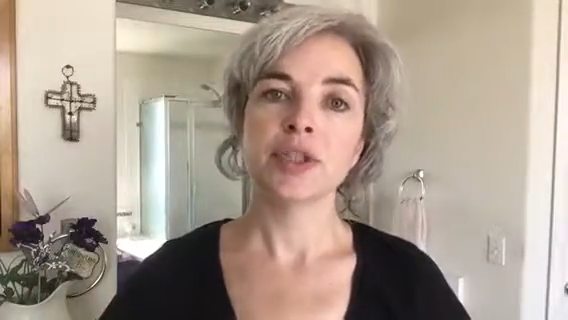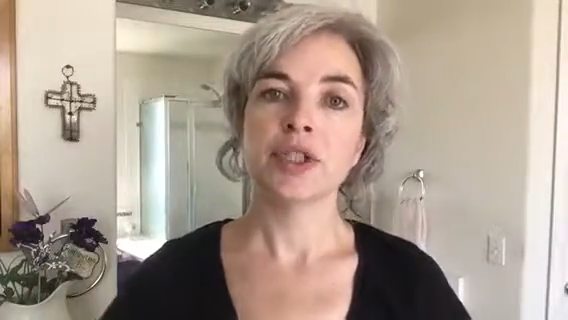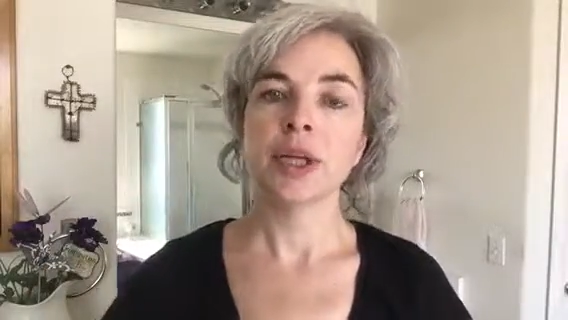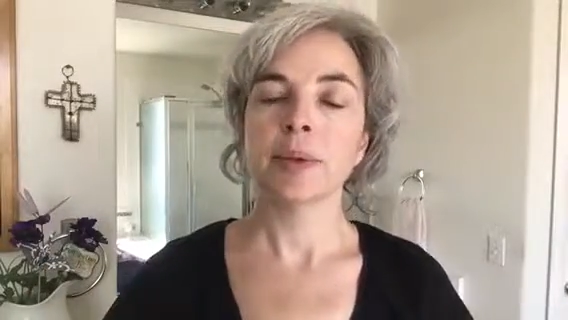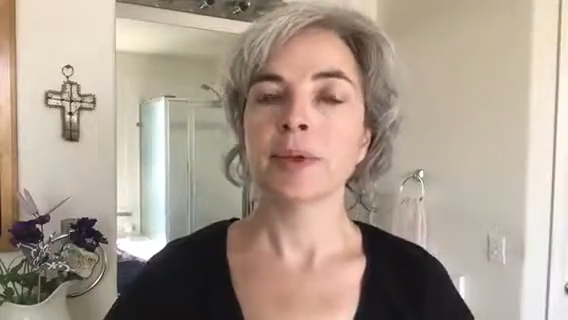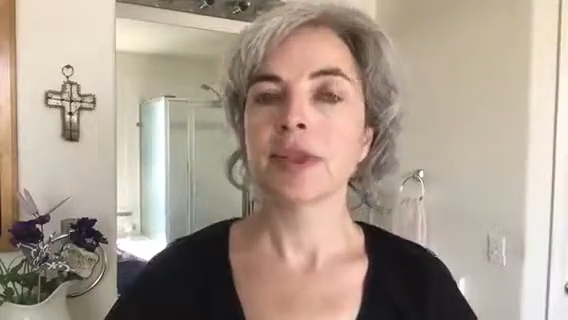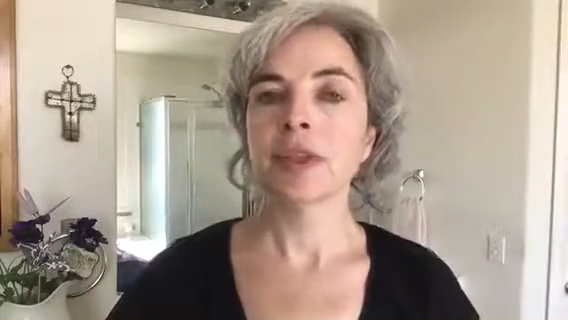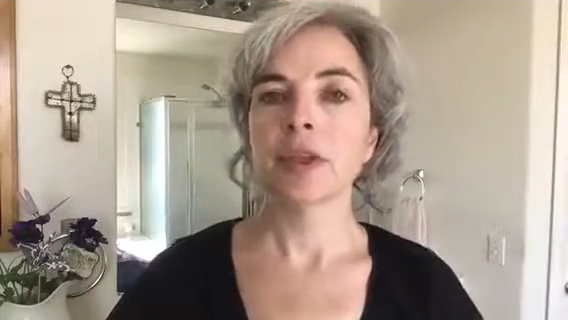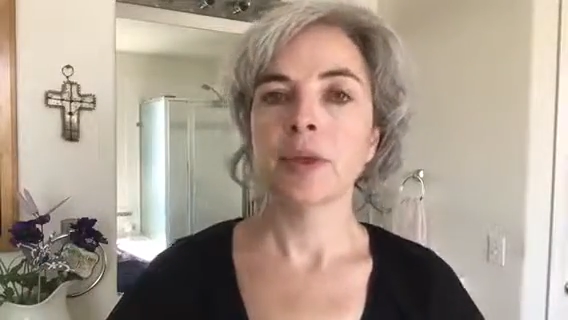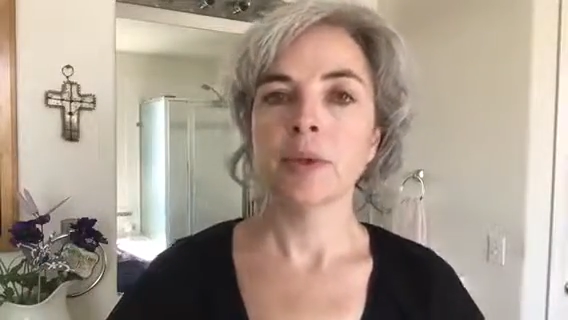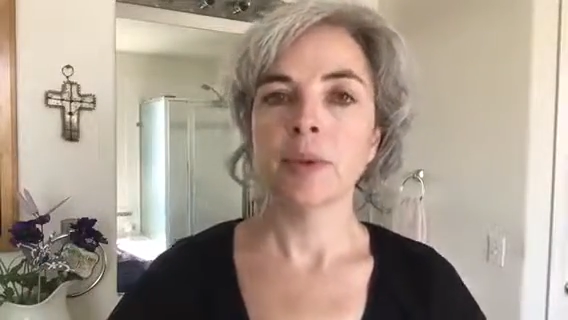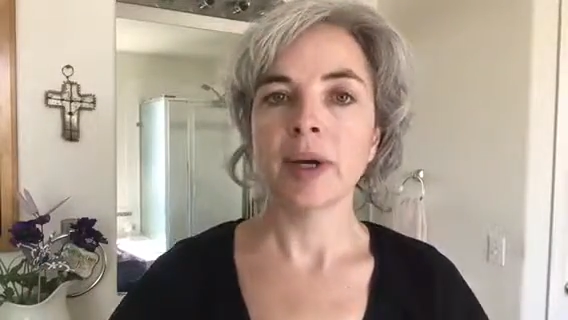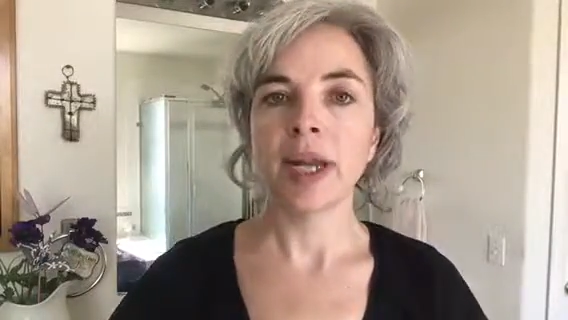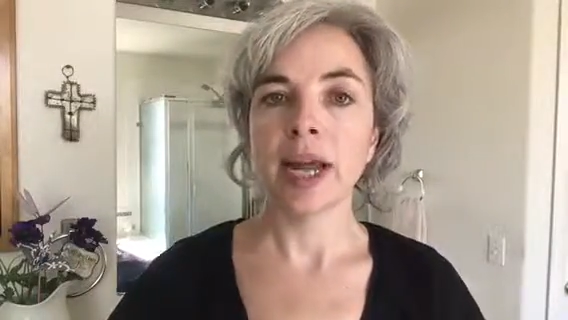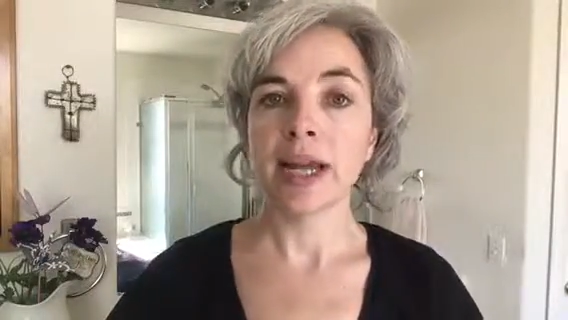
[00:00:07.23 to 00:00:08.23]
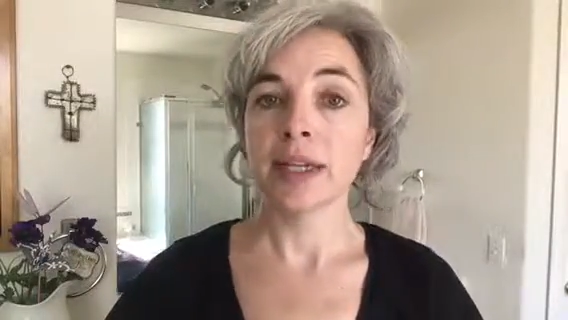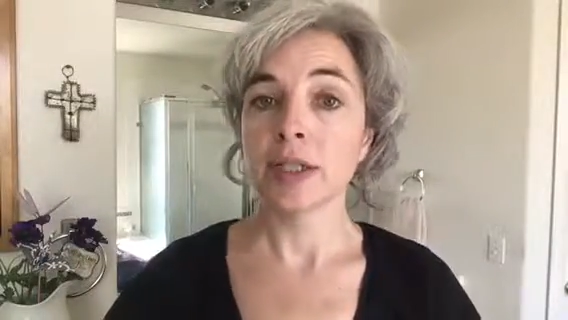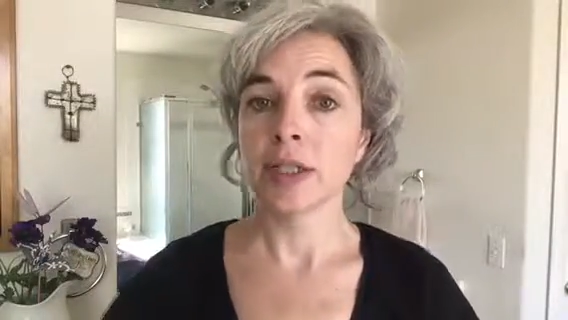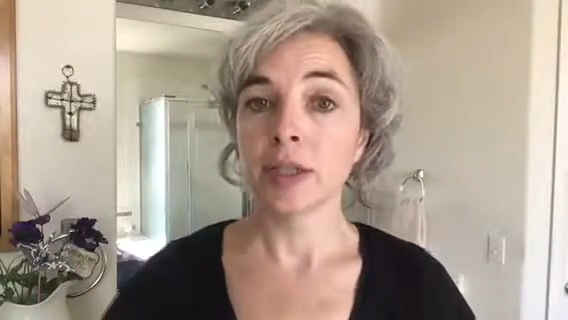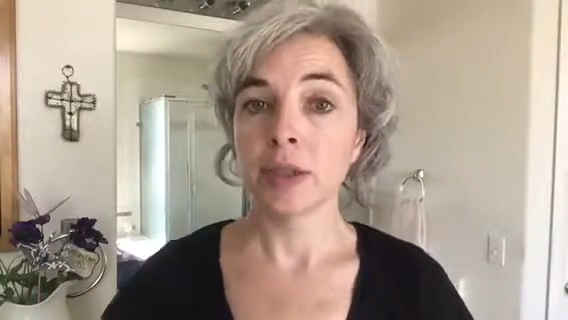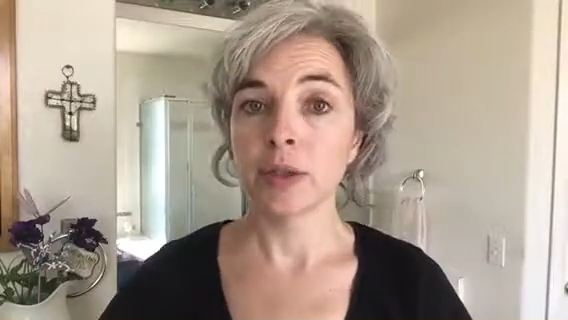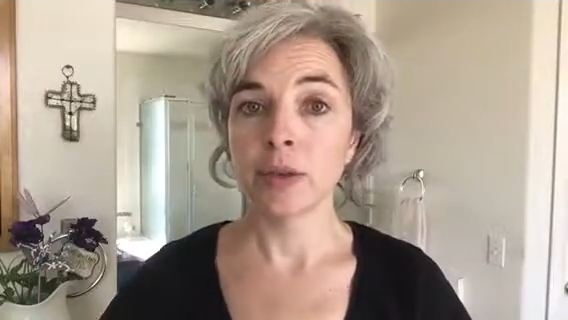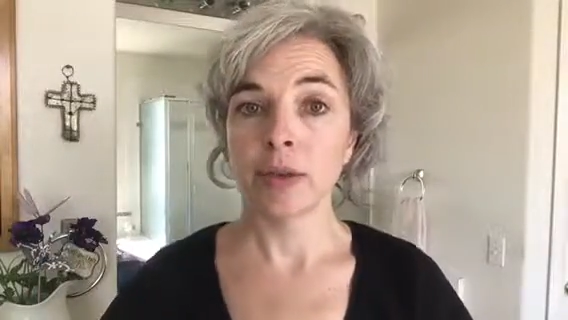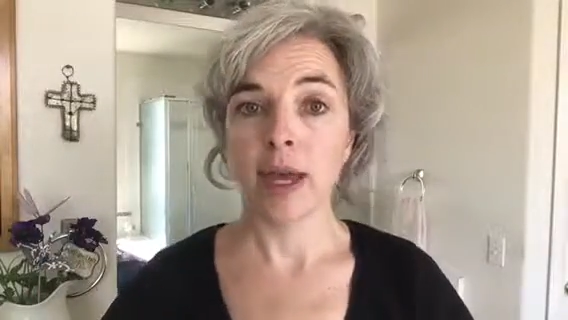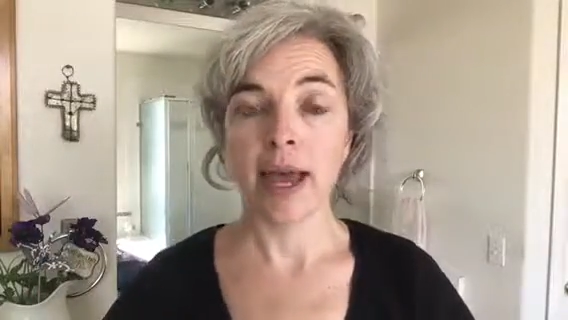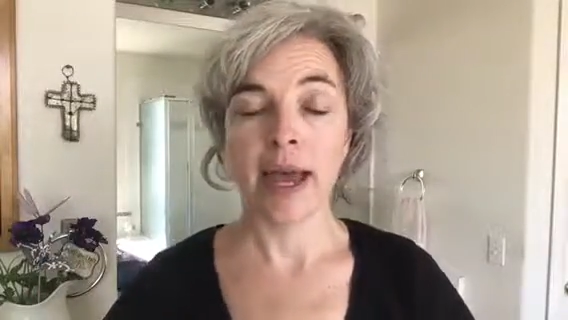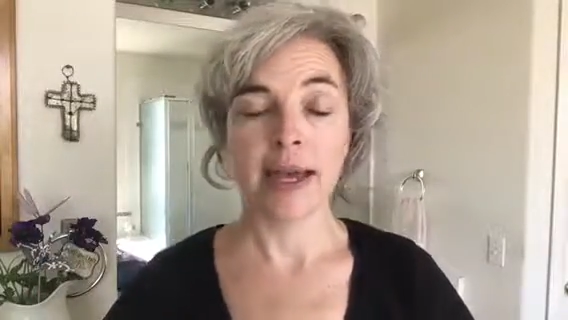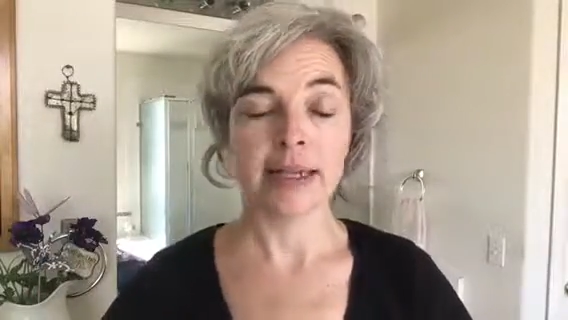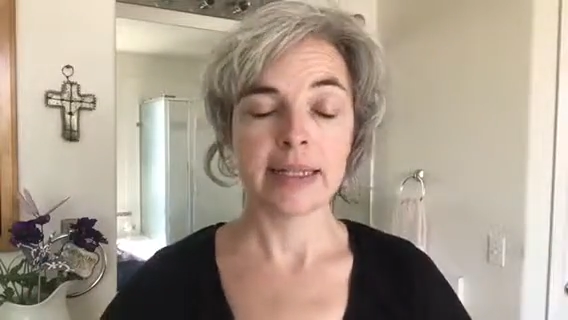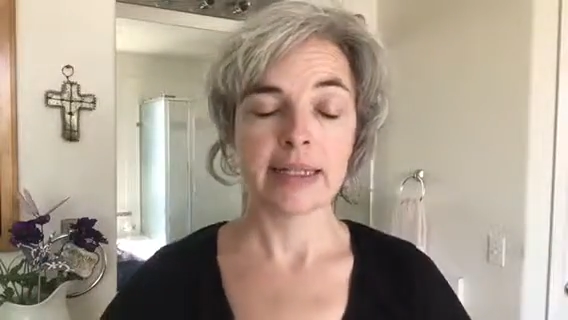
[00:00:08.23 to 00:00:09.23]
share with you what I do
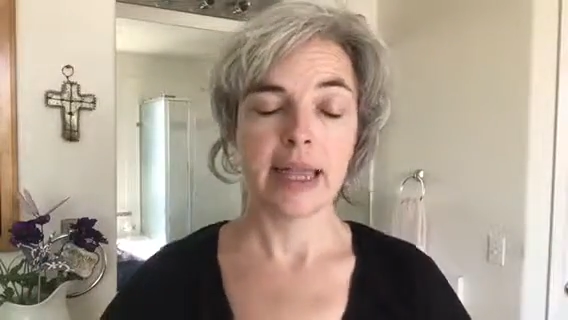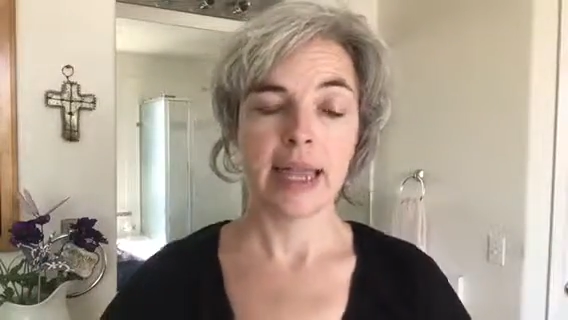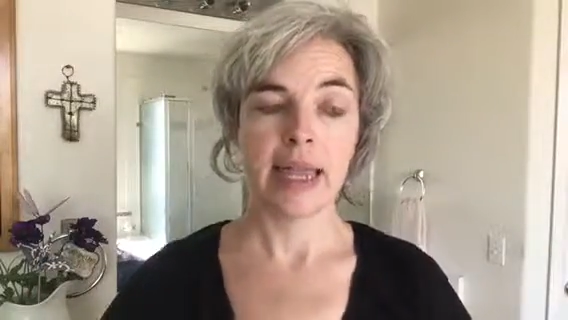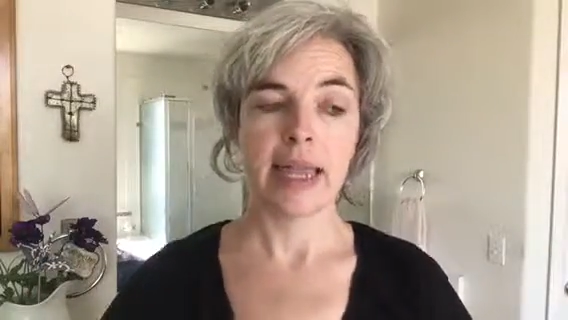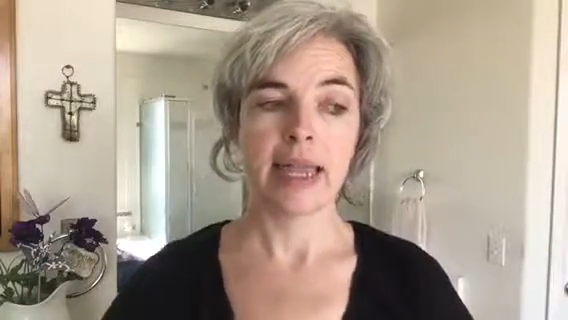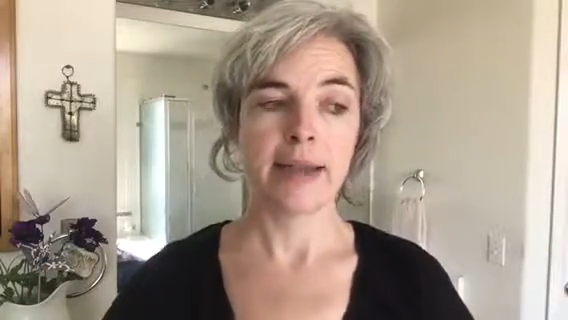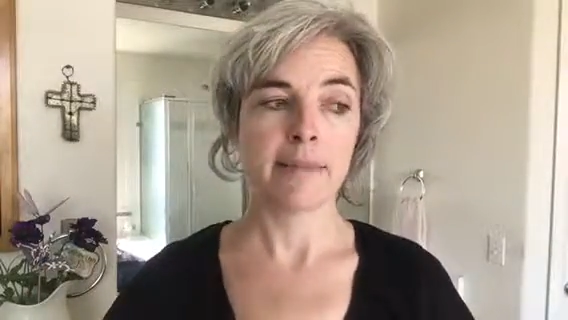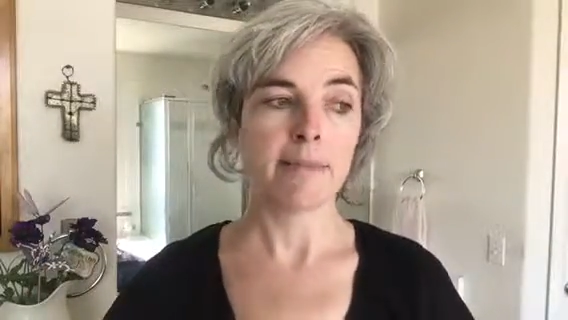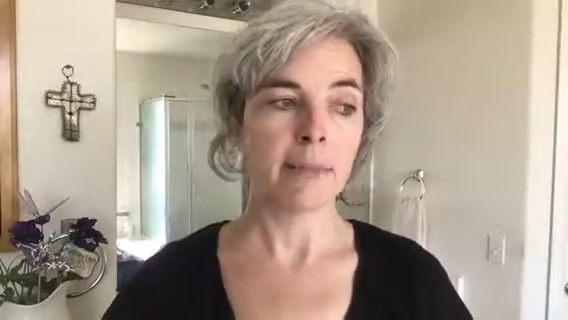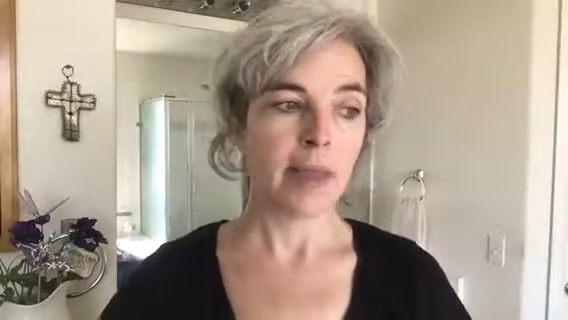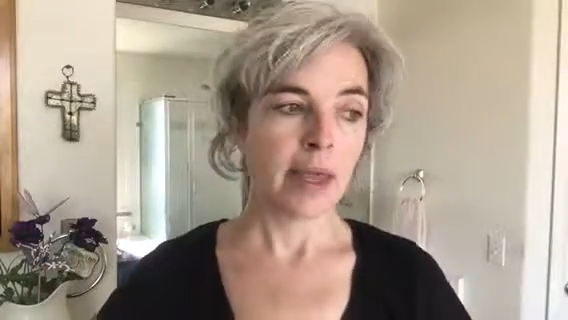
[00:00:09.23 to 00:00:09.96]
as a